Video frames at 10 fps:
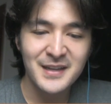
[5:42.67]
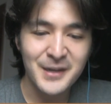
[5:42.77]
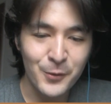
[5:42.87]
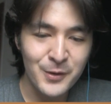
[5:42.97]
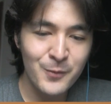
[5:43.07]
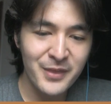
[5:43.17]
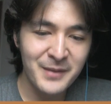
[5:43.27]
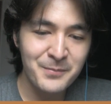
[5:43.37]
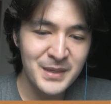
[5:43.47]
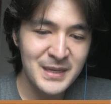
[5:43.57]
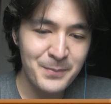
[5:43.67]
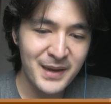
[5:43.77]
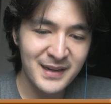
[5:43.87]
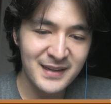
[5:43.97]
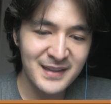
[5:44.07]
Go in with a mini
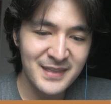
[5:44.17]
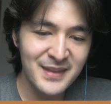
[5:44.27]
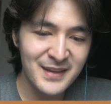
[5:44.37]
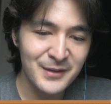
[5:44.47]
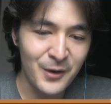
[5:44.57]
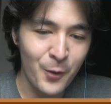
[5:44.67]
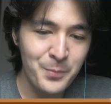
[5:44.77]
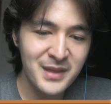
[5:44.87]
Pekka and then hope